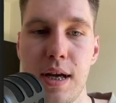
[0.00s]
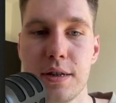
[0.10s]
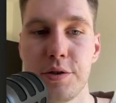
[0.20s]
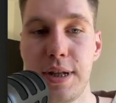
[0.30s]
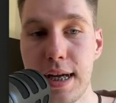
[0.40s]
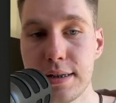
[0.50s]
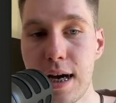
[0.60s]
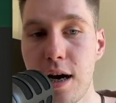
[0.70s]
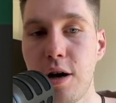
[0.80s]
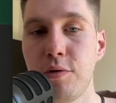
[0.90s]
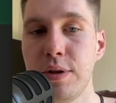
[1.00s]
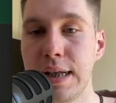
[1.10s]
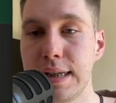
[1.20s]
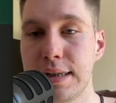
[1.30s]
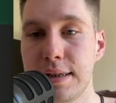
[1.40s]
So that's how
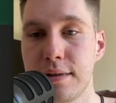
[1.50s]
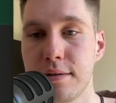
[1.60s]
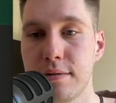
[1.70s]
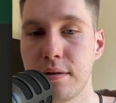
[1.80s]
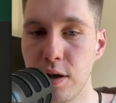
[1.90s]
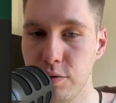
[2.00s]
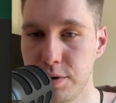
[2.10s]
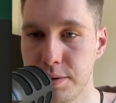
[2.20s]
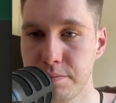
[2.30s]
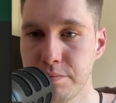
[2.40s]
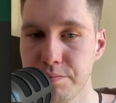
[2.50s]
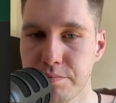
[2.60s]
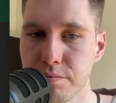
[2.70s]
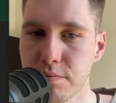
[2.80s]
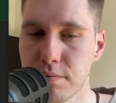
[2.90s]
this goes.
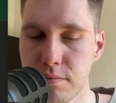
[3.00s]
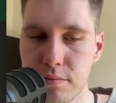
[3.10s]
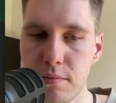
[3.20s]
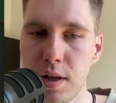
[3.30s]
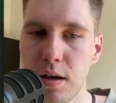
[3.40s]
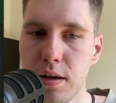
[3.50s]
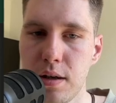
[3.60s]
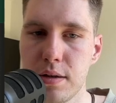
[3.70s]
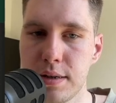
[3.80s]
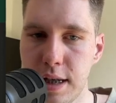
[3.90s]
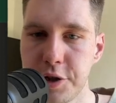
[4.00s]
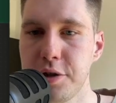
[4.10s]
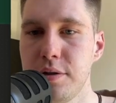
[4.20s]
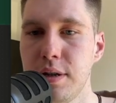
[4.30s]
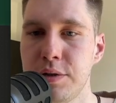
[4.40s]

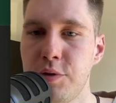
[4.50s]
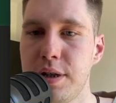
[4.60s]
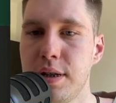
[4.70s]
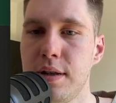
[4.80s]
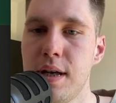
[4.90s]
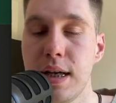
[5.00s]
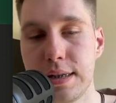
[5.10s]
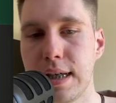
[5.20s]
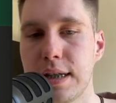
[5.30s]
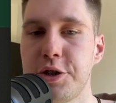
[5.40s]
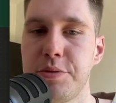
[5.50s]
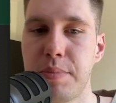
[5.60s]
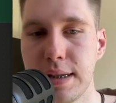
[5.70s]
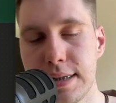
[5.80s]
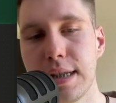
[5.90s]
Section is written section
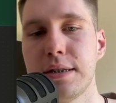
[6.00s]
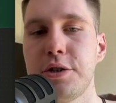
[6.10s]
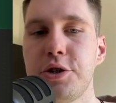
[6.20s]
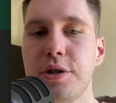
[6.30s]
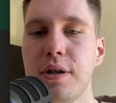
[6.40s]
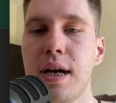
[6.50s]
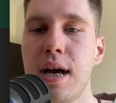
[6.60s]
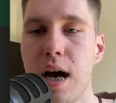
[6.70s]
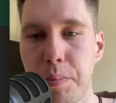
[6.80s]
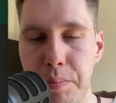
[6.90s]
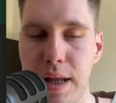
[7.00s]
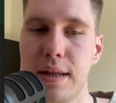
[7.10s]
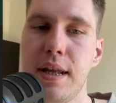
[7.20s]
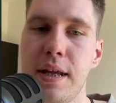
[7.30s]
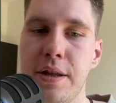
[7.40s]
by section,
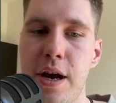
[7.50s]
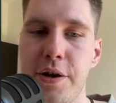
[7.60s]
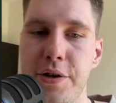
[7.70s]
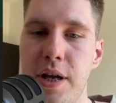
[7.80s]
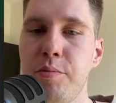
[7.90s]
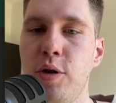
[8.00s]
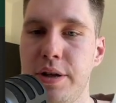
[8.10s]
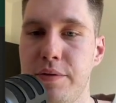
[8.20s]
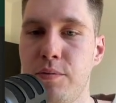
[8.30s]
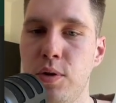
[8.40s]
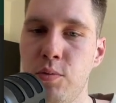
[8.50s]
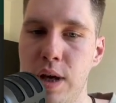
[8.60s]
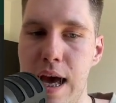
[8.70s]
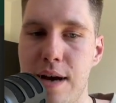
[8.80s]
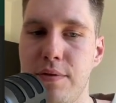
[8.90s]
appended in the Airtable until we
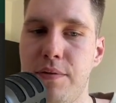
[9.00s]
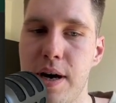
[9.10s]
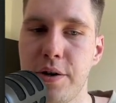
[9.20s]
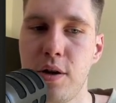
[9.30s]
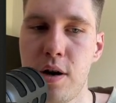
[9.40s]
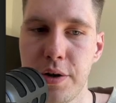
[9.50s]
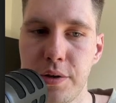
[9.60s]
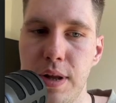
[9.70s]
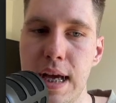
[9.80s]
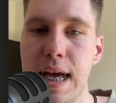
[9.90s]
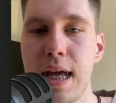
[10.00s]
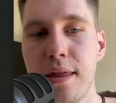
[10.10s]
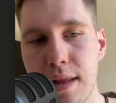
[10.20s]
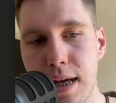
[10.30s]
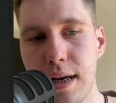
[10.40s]
have a final article.
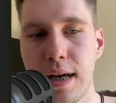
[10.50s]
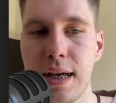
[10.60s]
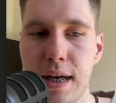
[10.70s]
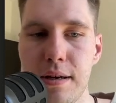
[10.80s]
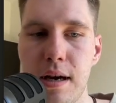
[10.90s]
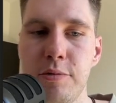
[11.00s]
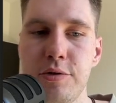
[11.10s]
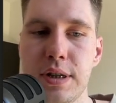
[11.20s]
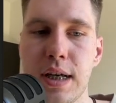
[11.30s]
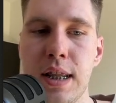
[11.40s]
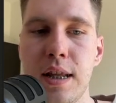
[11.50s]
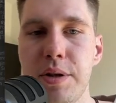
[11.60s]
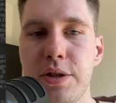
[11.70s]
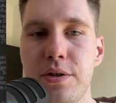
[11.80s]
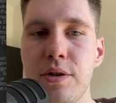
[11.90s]
Then again, I'm using a
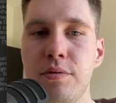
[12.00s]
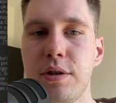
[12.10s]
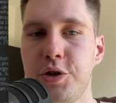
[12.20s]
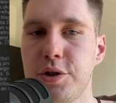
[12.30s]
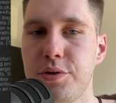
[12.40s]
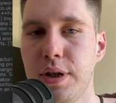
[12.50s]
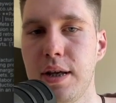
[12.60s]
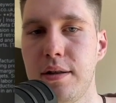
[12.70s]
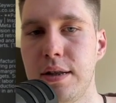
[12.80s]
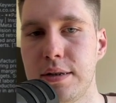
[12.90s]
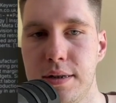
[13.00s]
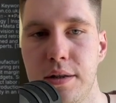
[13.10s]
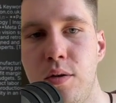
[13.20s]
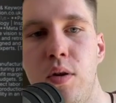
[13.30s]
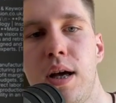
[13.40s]
limit node just to get the
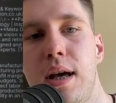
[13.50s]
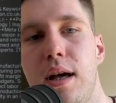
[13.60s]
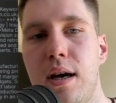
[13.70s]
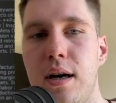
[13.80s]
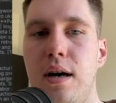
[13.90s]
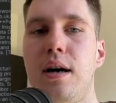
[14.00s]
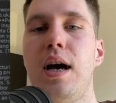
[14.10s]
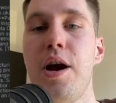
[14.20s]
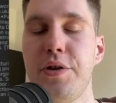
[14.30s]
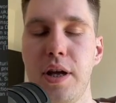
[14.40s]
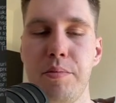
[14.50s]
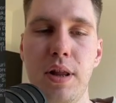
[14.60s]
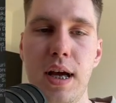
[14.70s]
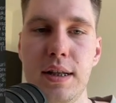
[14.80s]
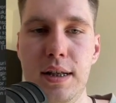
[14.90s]
single Airtable
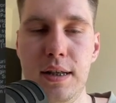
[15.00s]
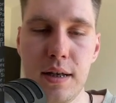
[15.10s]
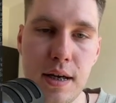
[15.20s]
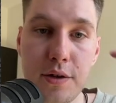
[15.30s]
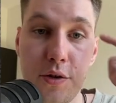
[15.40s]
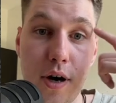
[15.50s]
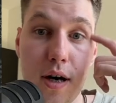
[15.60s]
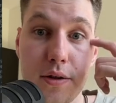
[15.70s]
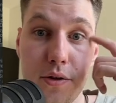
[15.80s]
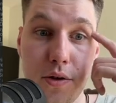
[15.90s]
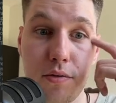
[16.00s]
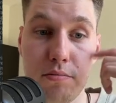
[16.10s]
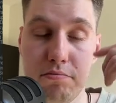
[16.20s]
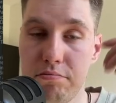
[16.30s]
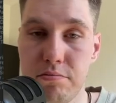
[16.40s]
ID to not,
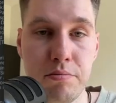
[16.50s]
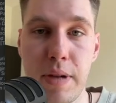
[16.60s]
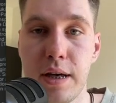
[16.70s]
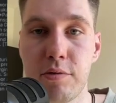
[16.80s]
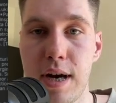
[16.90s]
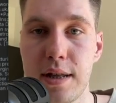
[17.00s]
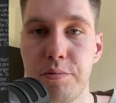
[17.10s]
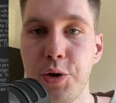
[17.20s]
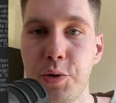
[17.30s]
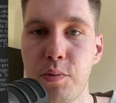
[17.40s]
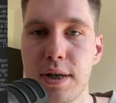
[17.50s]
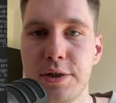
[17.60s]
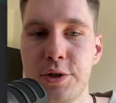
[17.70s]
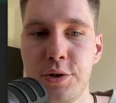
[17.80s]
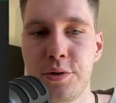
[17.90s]
make random
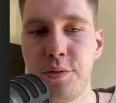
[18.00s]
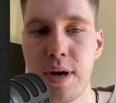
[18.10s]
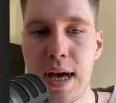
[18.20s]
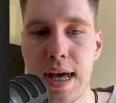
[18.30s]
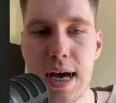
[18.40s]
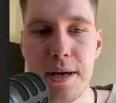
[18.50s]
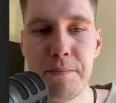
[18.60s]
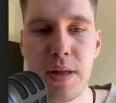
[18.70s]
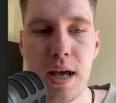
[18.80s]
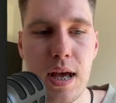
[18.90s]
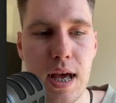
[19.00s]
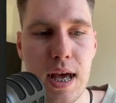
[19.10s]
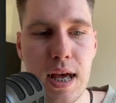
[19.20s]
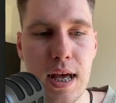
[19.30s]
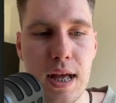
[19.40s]
requests to AI.
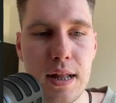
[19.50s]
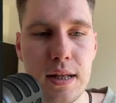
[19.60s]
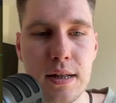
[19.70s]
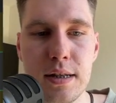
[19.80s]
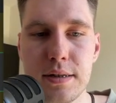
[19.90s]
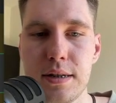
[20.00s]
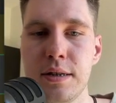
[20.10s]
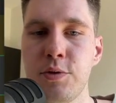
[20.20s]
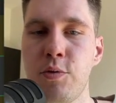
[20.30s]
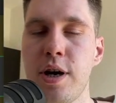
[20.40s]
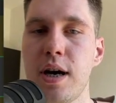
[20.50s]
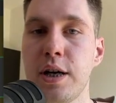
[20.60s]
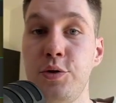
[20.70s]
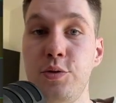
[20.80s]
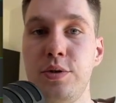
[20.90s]
And this is where I
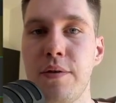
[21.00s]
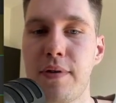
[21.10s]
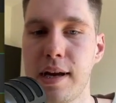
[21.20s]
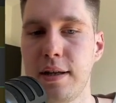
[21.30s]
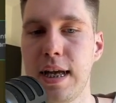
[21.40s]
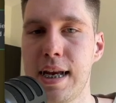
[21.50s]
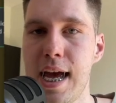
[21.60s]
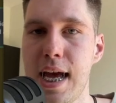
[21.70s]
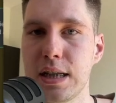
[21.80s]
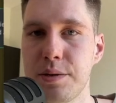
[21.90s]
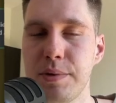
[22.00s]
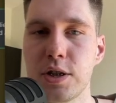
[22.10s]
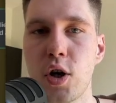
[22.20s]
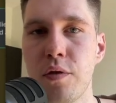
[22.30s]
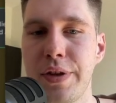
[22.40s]
do the final enhancements
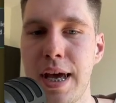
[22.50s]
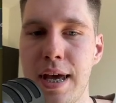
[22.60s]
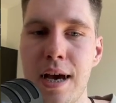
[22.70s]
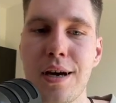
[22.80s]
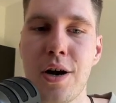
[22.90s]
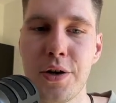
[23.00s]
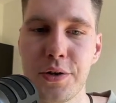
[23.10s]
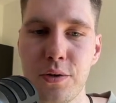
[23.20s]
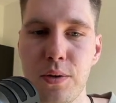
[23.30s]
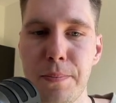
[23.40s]
of the AI article.